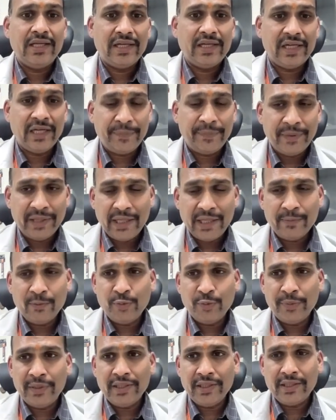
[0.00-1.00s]
Rapid eye
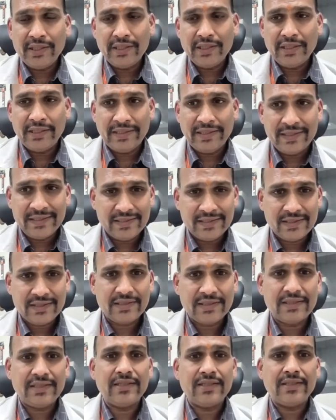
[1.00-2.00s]
movement, it is
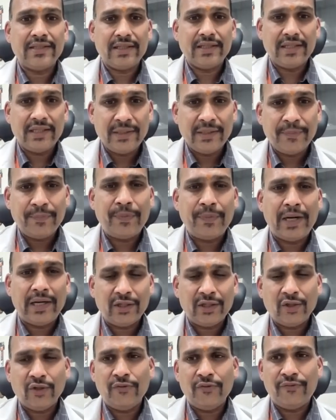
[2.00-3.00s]
a
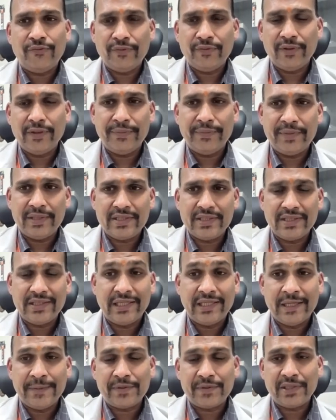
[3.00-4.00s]
part of means
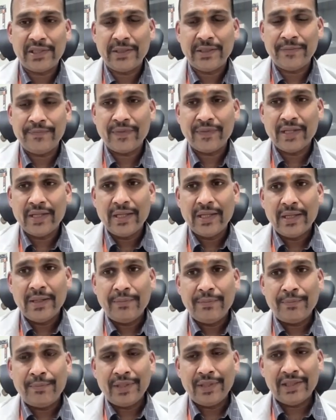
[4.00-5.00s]
deep sleep,
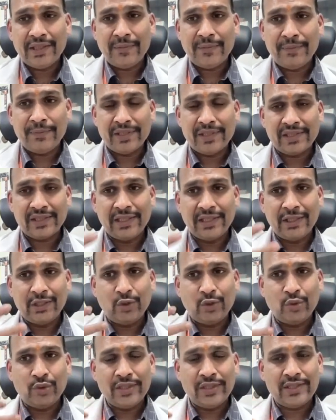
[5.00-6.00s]
but the muscle
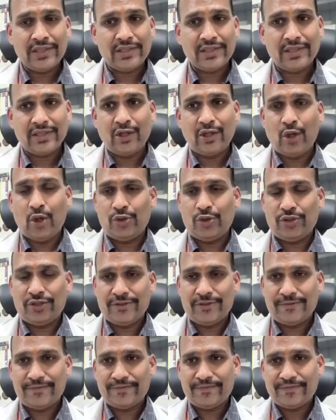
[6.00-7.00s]
tone is lost.